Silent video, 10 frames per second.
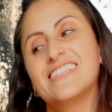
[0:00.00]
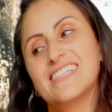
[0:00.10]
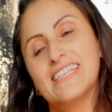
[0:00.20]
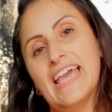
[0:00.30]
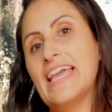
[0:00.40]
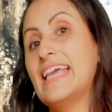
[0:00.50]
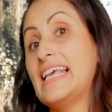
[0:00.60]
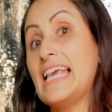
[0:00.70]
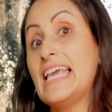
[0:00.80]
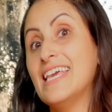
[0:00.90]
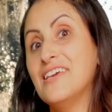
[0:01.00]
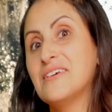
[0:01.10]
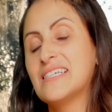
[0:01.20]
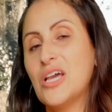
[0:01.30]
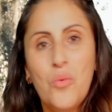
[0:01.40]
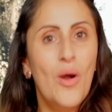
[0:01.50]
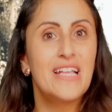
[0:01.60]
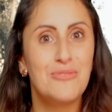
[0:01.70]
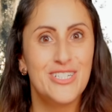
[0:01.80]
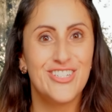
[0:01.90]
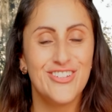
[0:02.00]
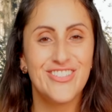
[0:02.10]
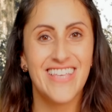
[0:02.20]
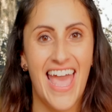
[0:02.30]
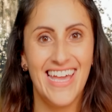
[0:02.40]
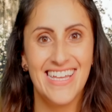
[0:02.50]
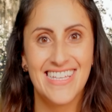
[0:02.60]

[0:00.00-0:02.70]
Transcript: to say he, what would you say?